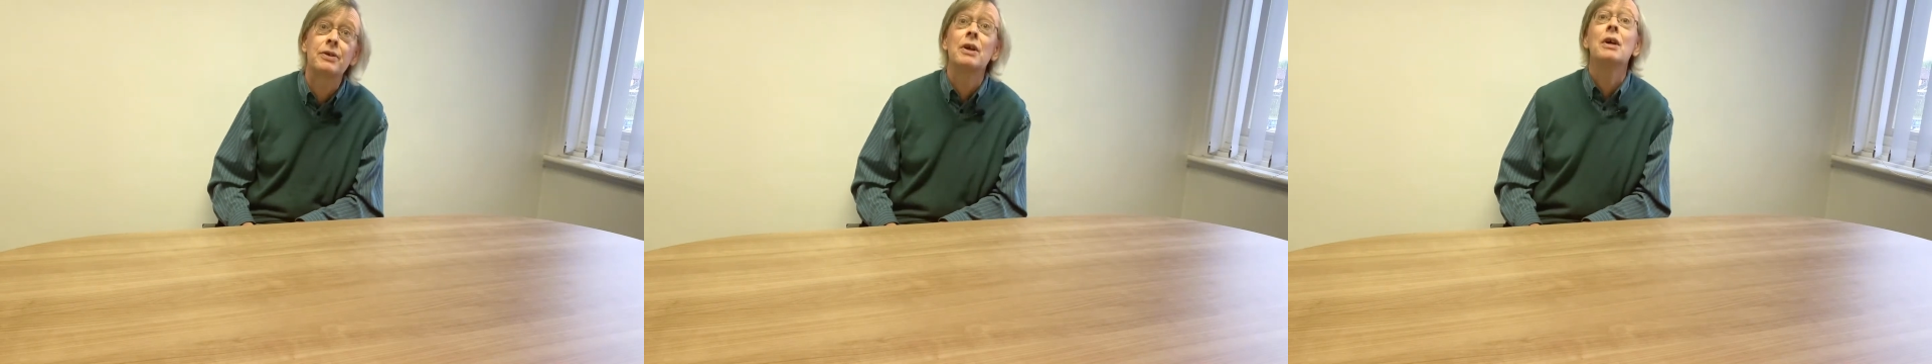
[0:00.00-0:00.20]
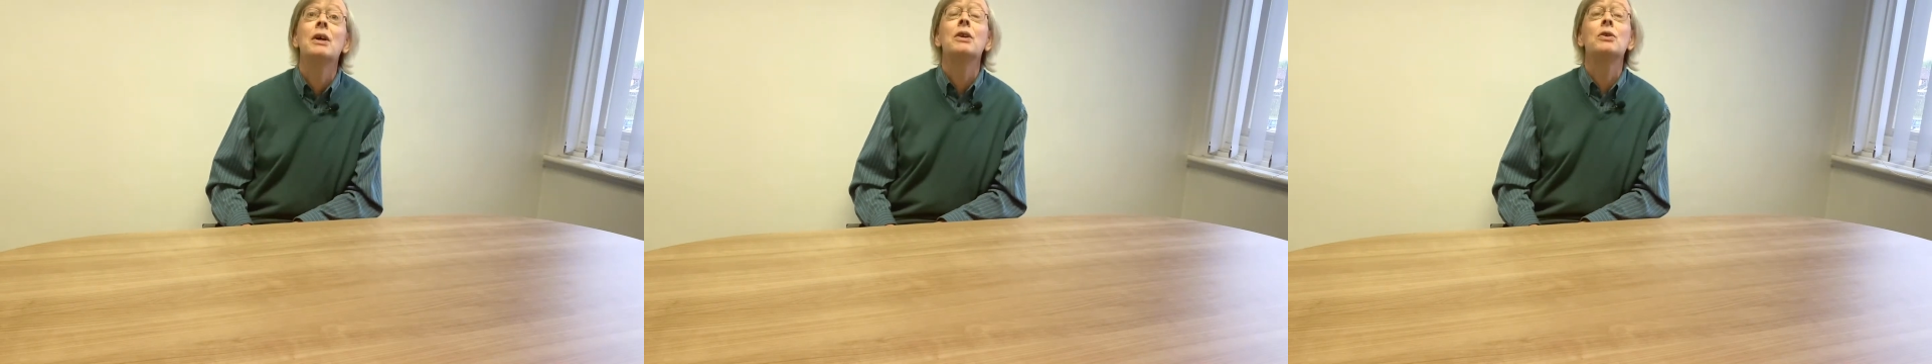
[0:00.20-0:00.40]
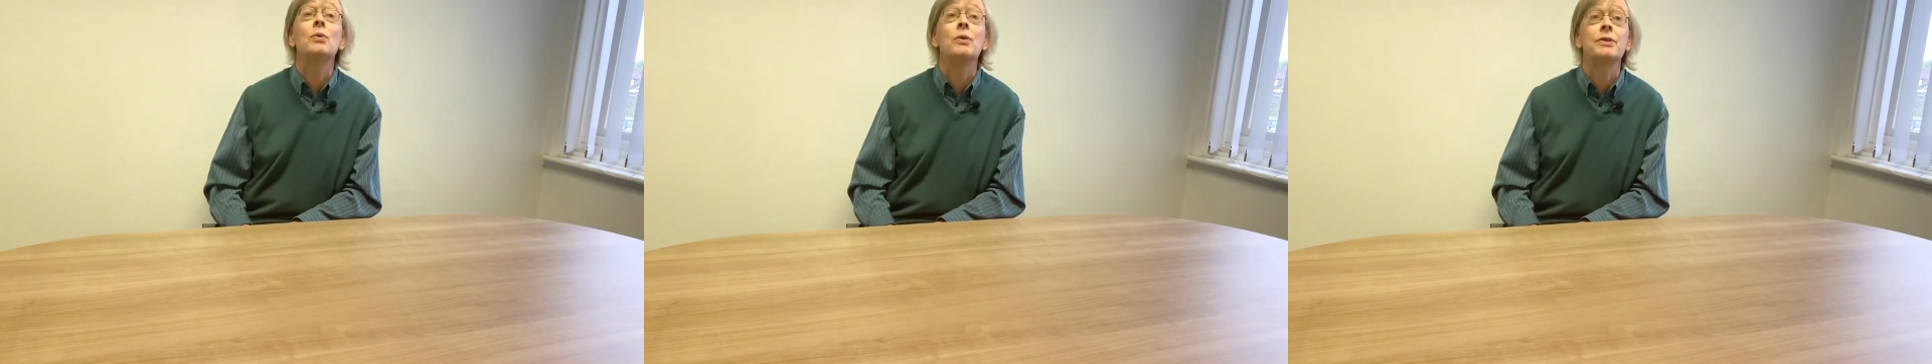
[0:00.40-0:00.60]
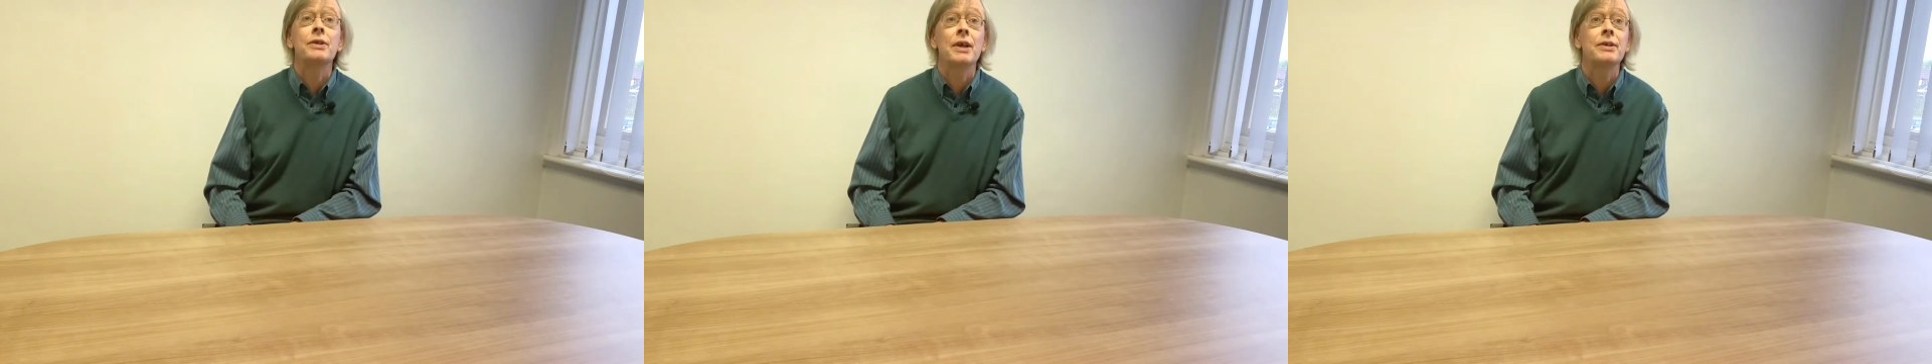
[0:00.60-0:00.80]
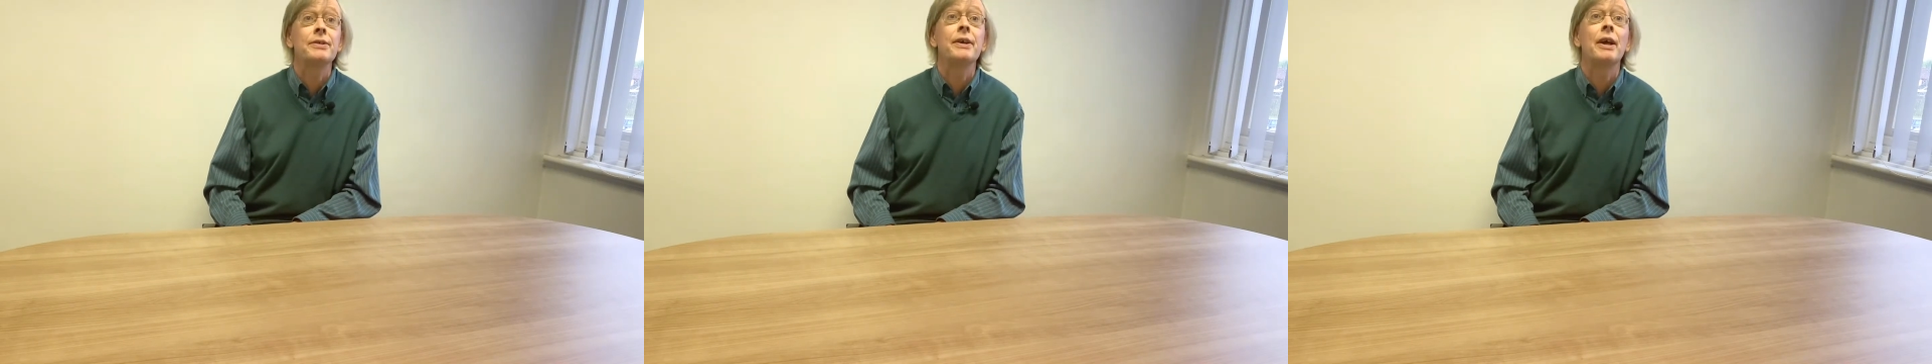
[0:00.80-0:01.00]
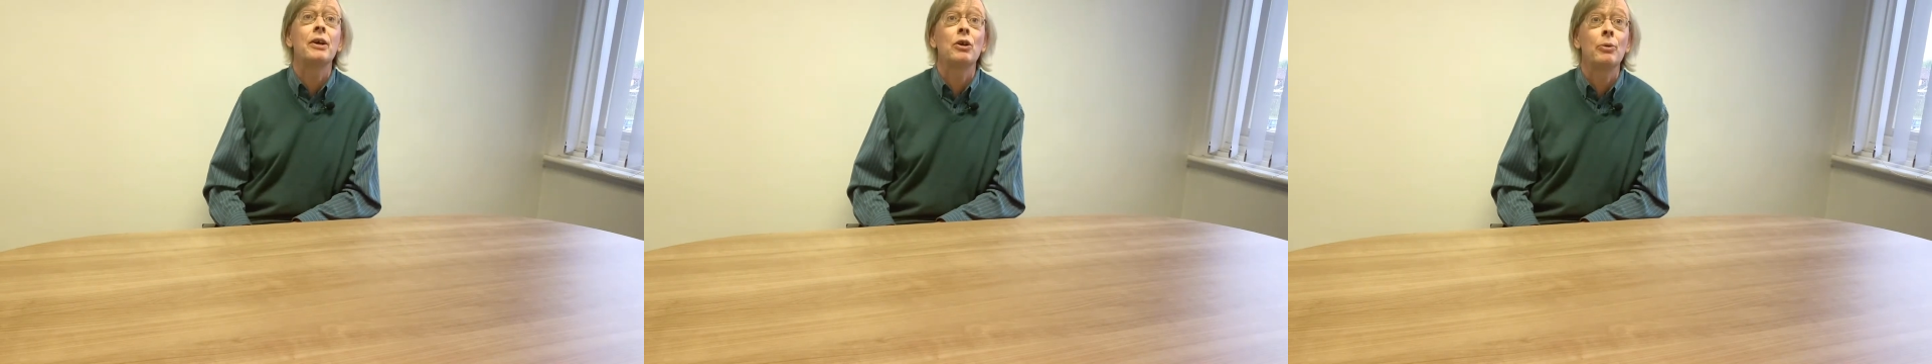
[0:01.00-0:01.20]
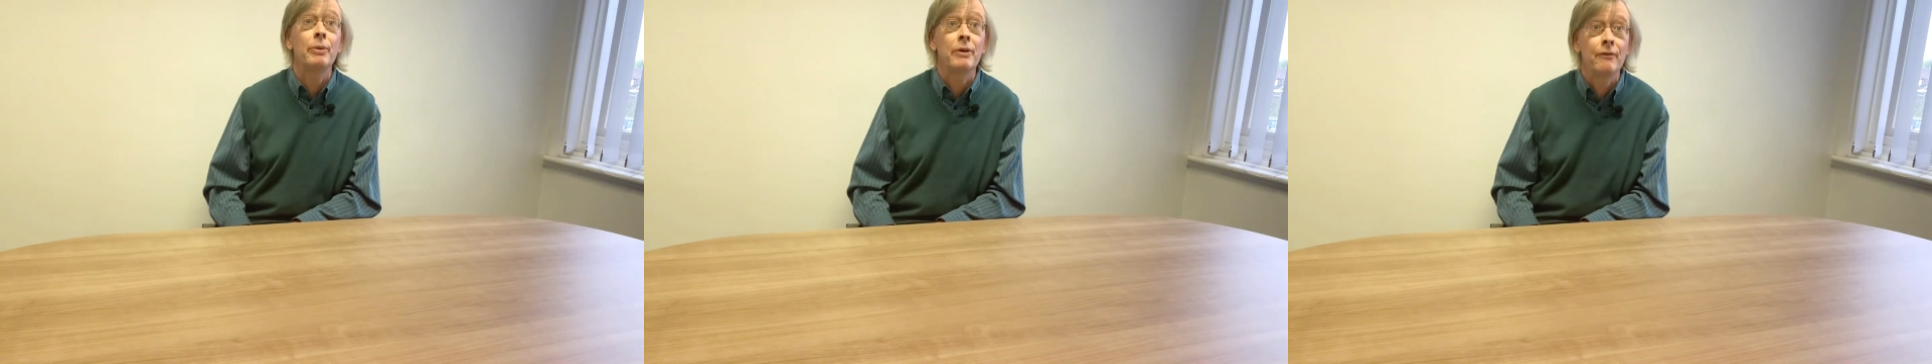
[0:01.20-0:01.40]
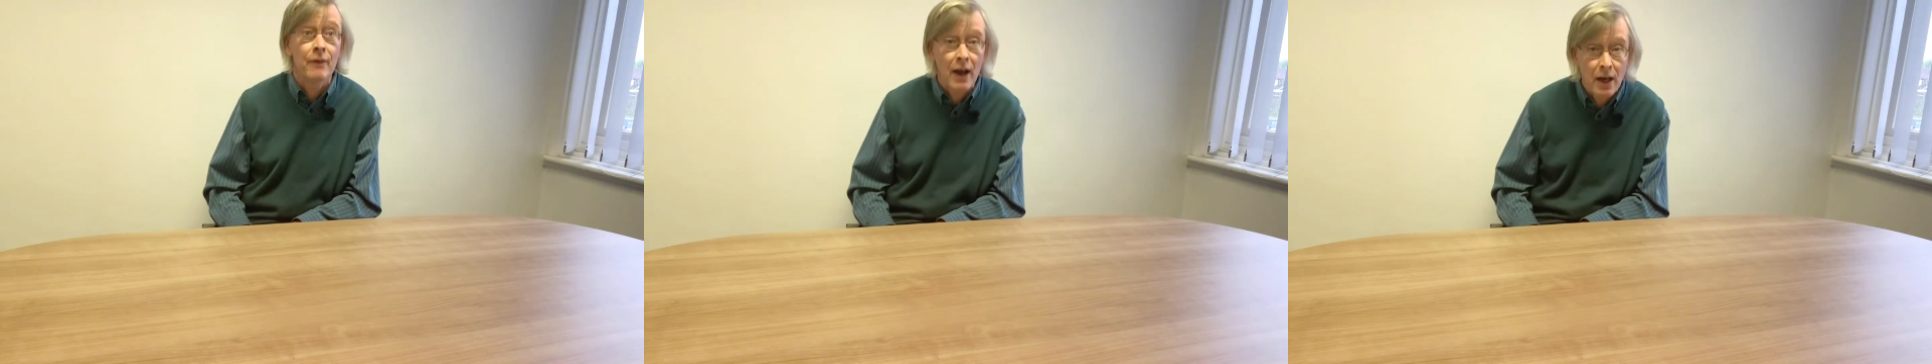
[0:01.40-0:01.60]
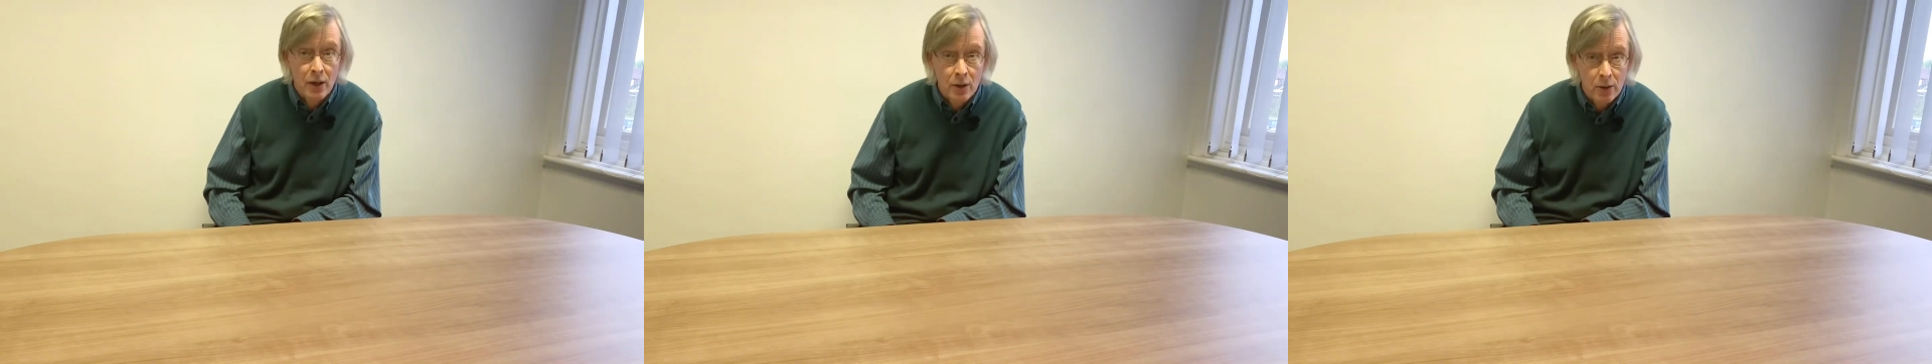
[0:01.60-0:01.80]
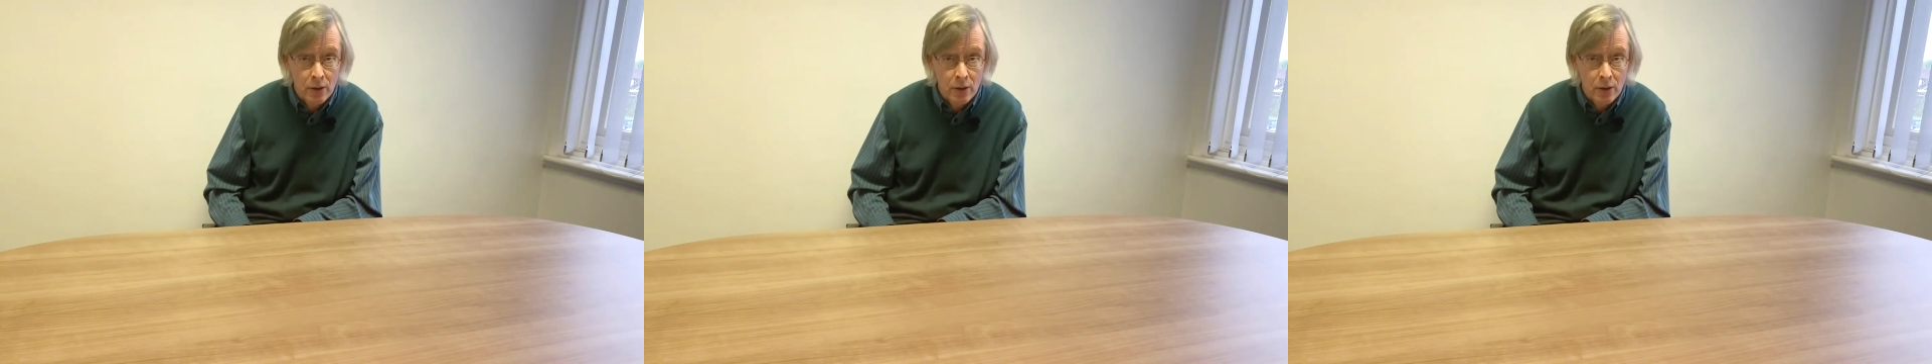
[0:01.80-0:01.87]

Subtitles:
to assess the economic value of